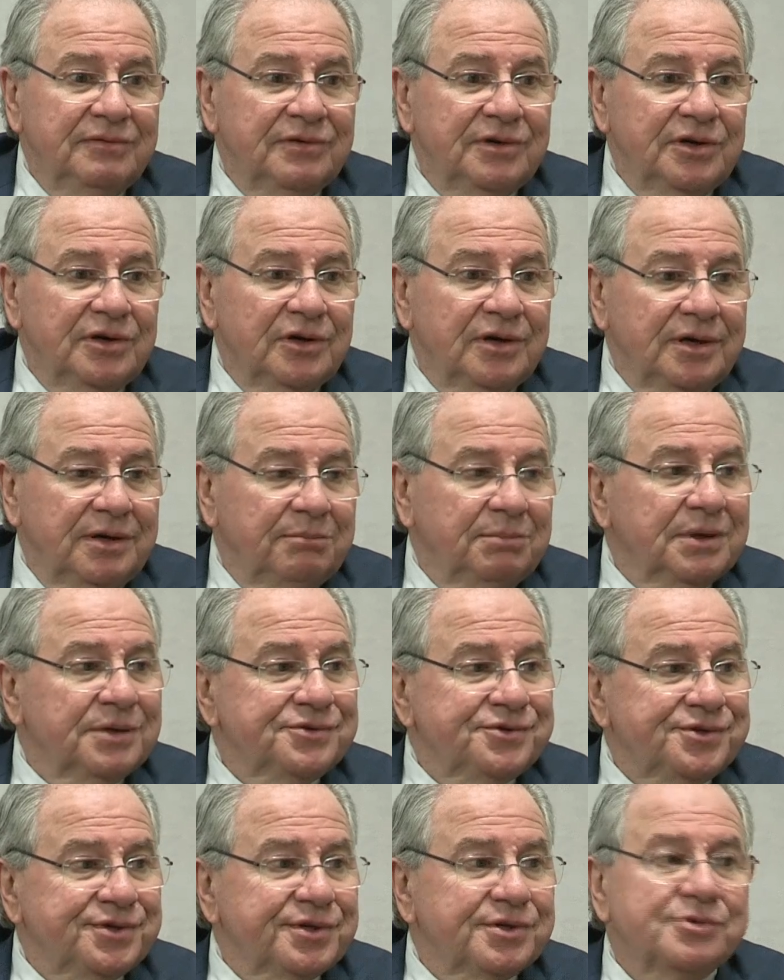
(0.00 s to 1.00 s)
it or not, about
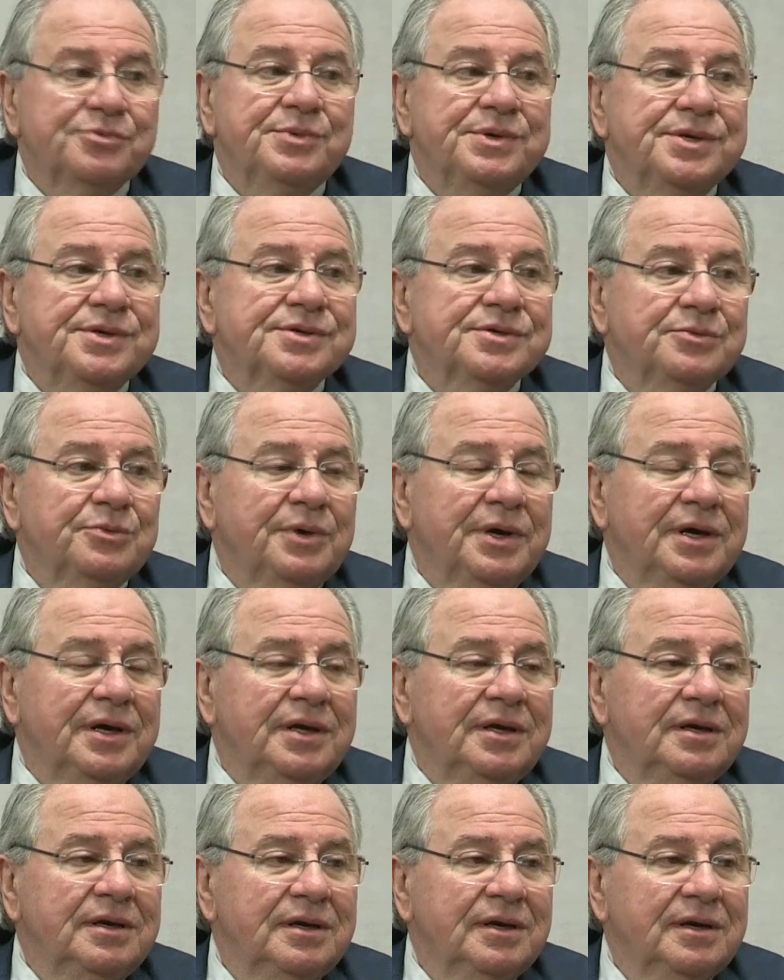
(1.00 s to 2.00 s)
6 weeks
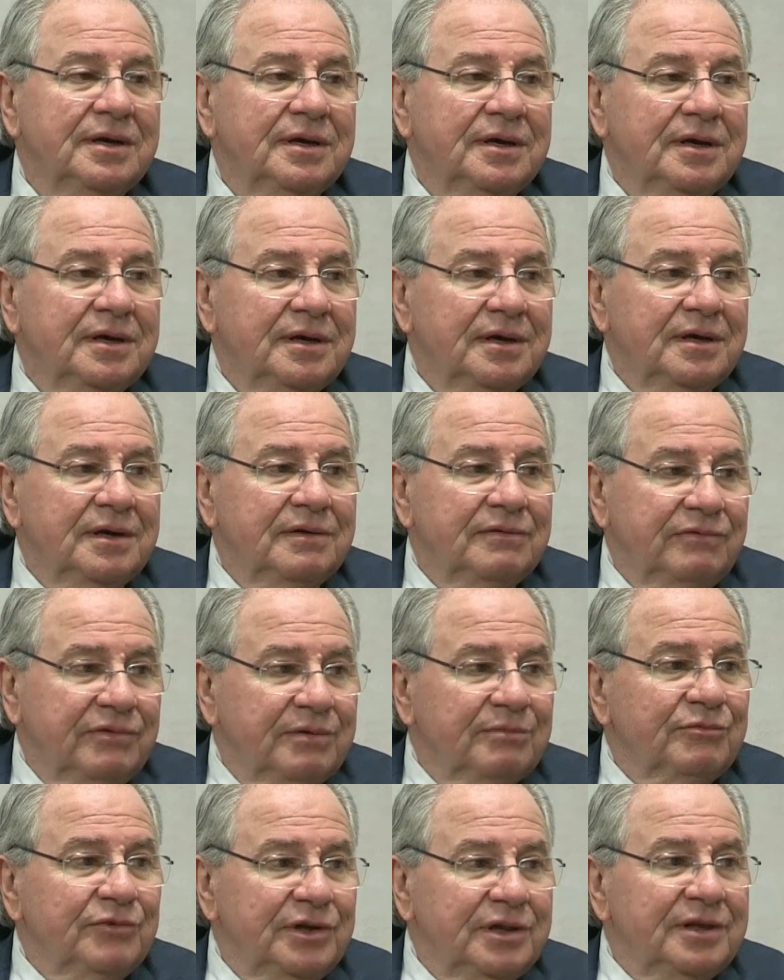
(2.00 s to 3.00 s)
away
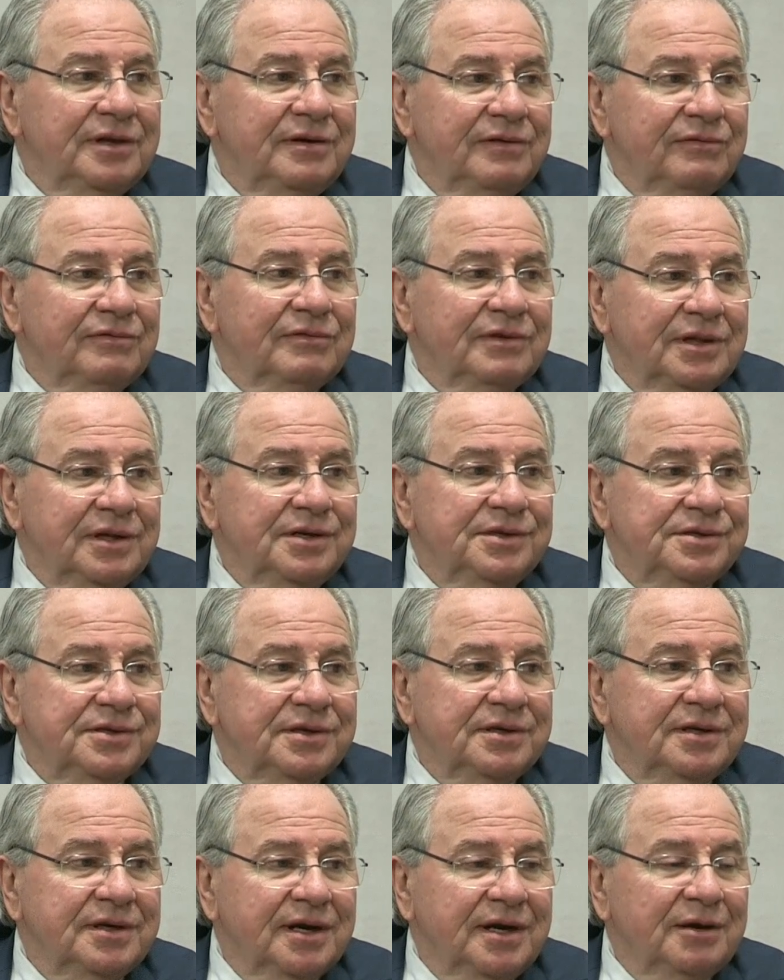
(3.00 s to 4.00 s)
from really
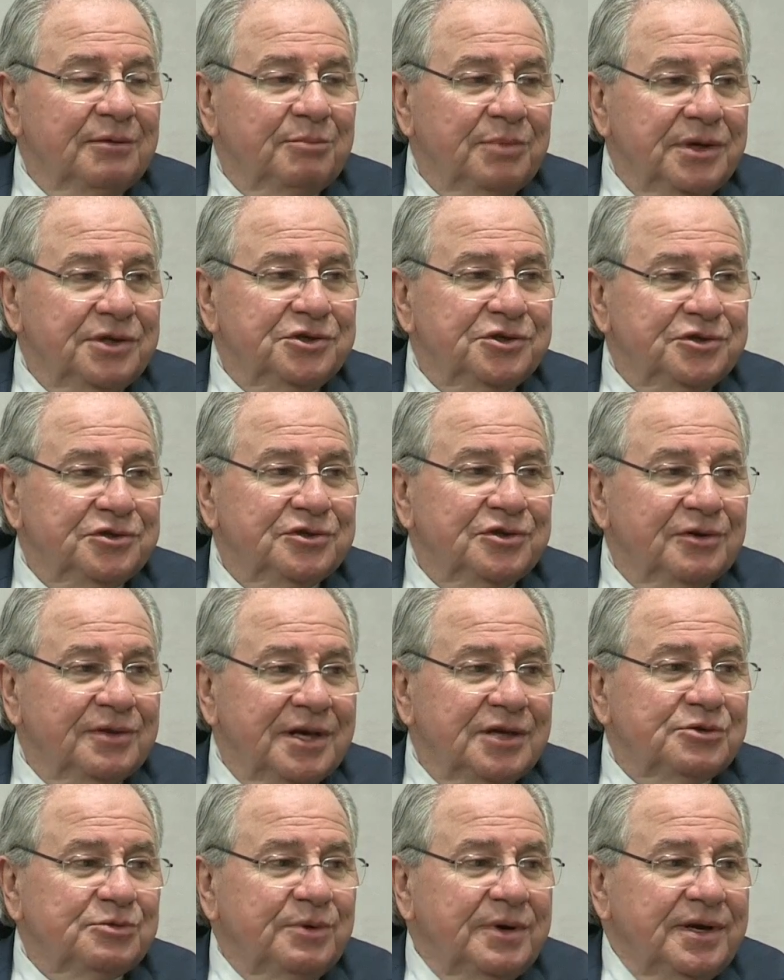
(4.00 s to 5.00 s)
releasing our budget. So
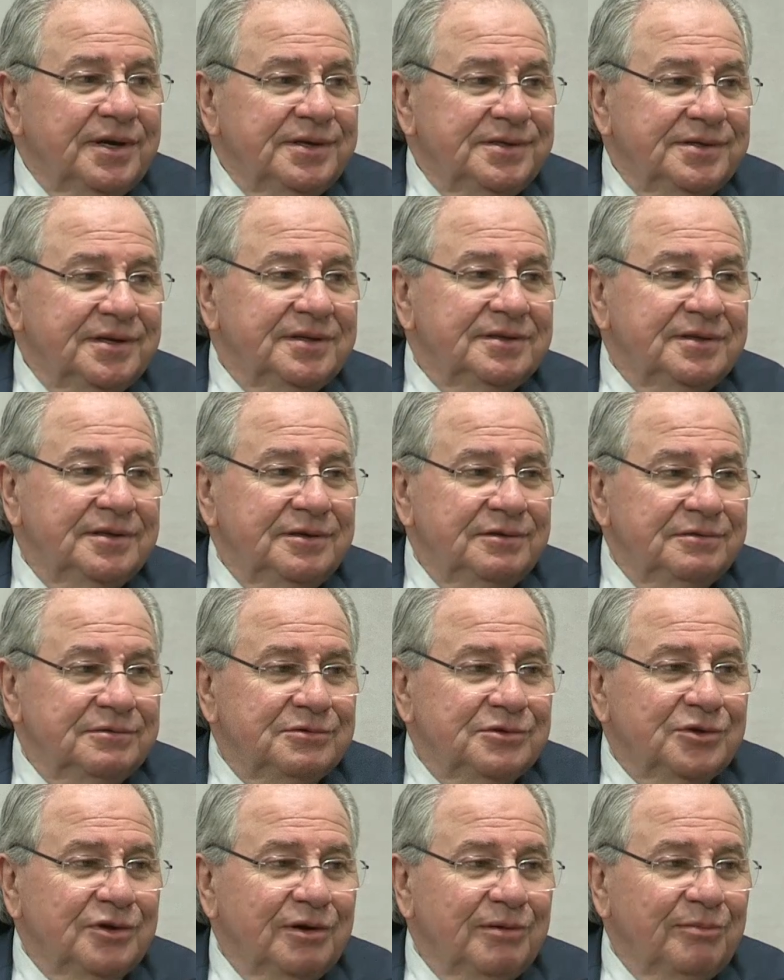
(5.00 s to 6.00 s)
that's when I said you
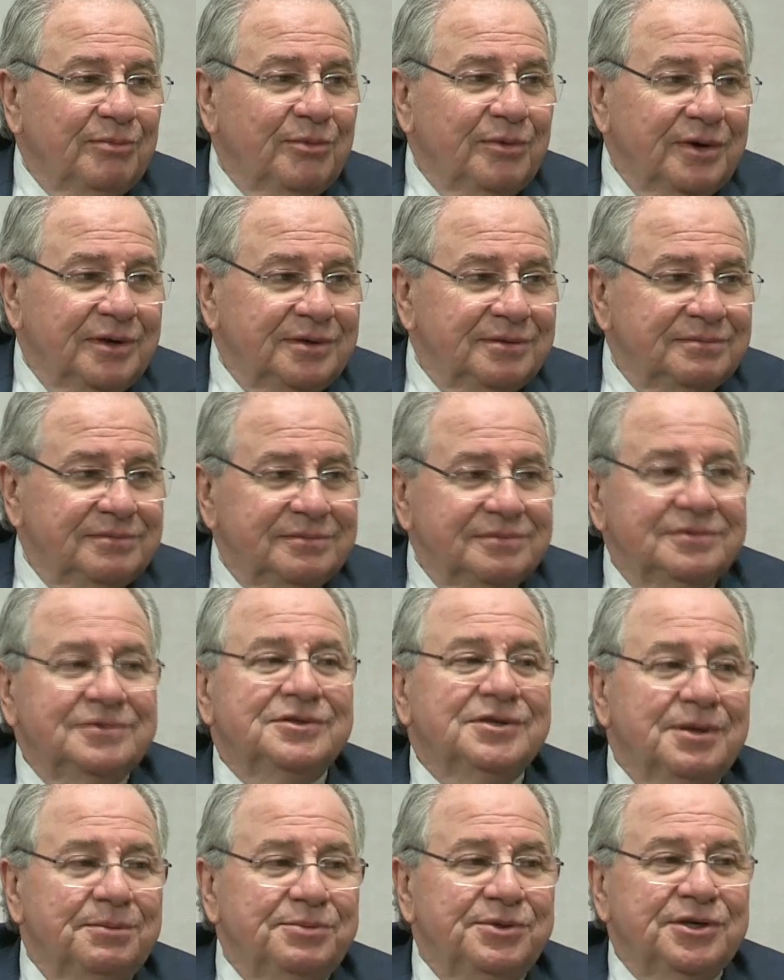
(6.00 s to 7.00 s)
stop one
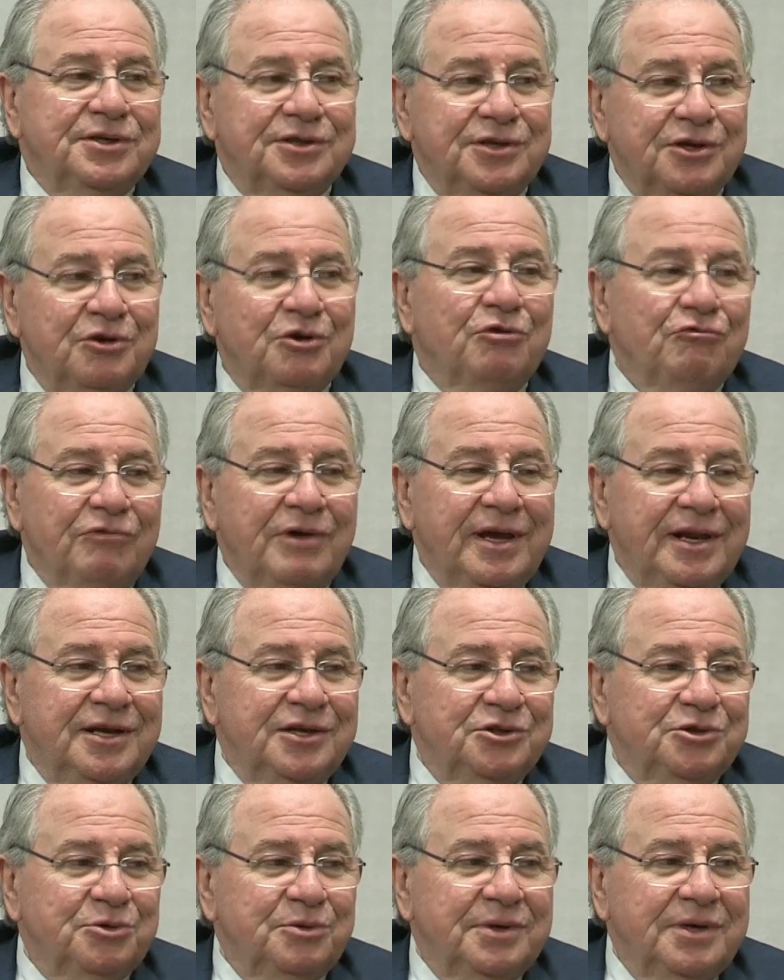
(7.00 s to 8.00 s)
subject and go right
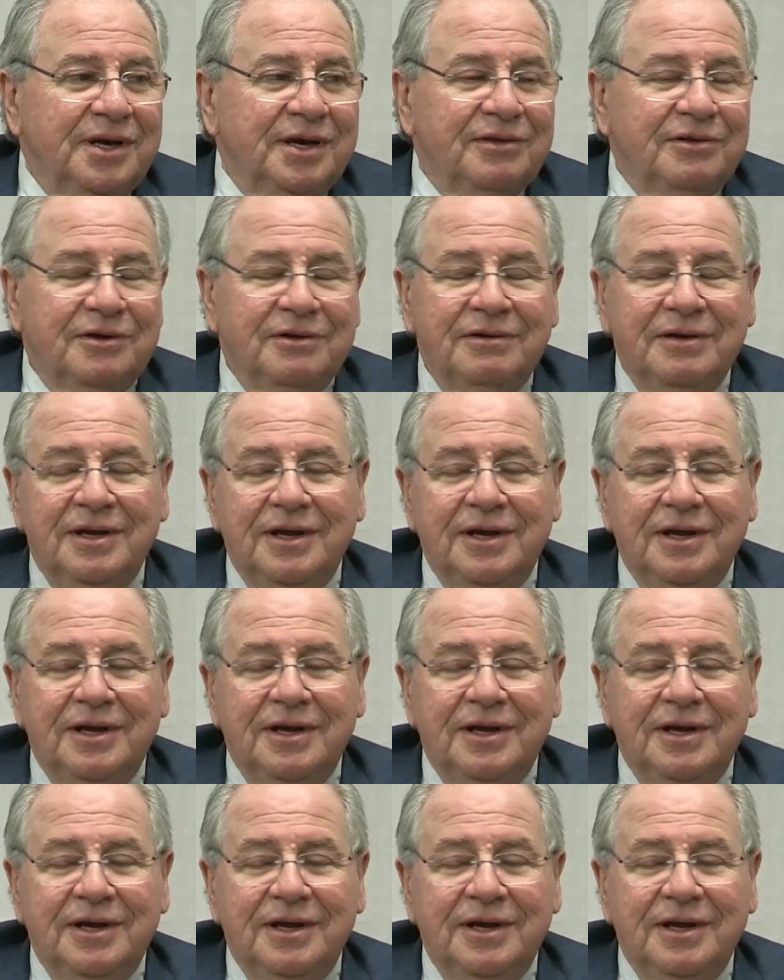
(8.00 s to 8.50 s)
into another.